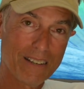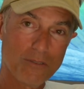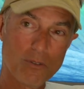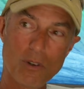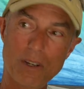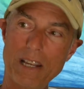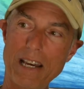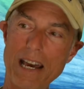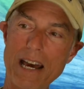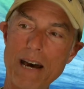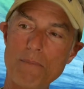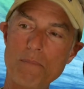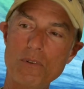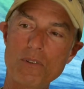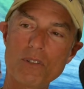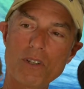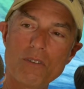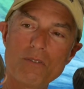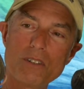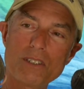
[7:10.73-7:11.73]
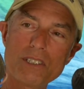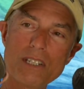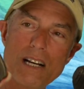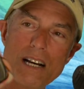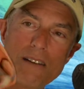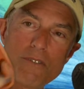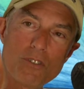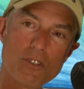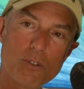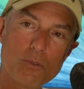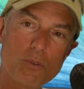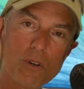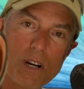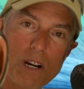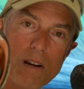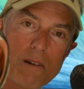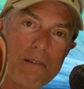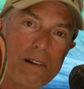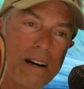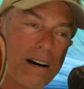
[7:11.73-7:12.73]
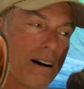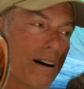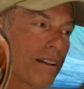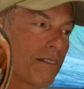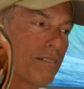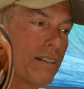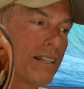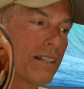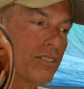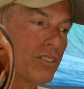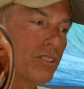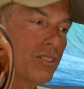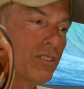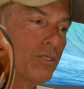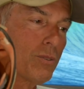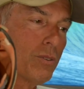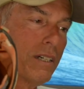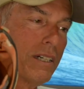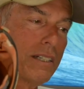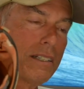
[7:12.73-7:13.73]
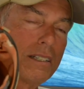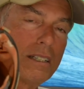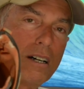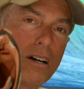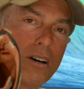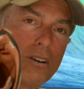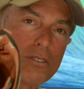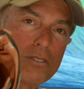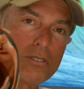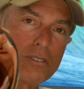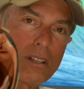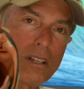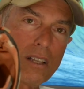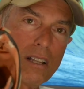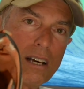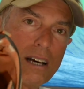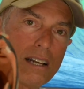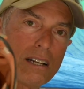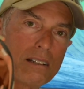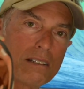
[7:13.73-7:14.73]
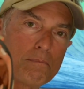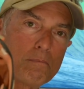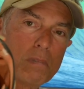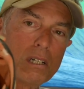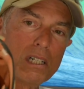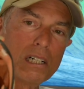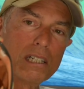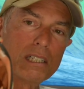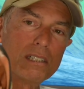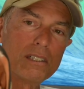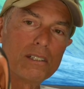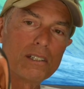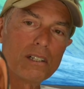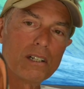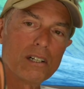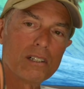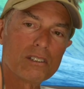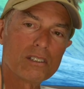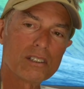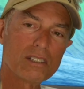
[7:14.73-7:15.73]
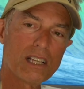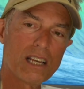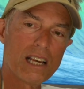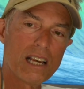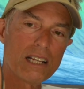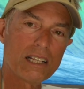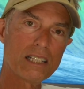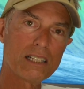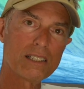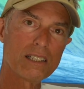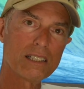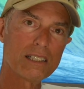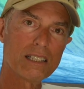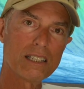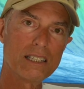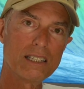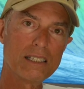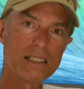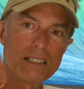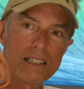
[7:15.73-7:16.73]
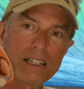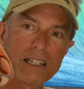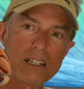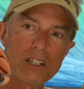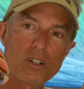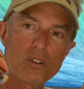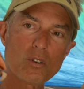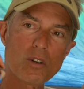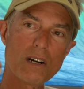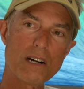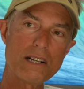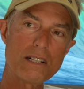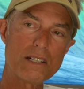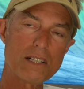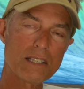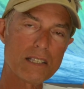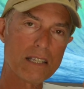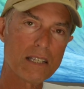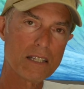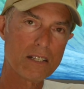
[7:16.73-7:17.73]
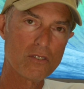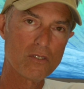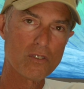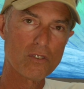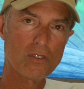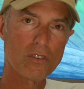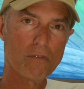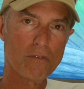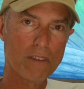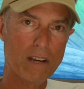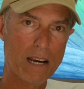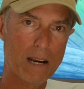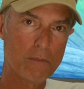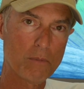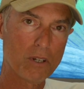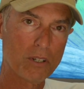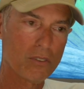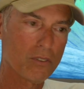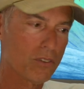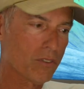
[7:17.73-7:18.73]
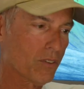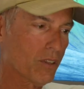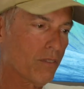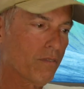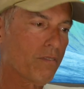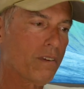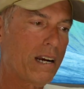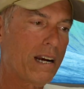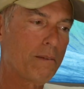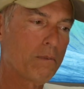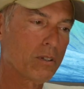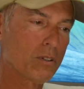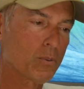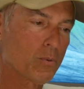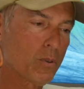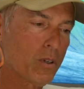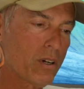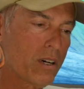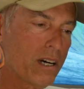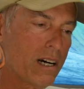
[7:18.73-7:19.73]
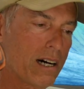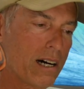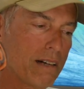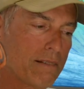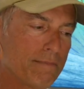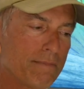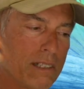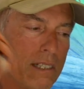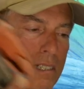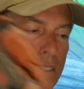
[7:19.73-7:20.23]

what happens over time is you wear them out. I mean, that's just the way it goes. A lot of mud, dirt, sand gets in these and it grinds against the fabrics. The fabrics wear out.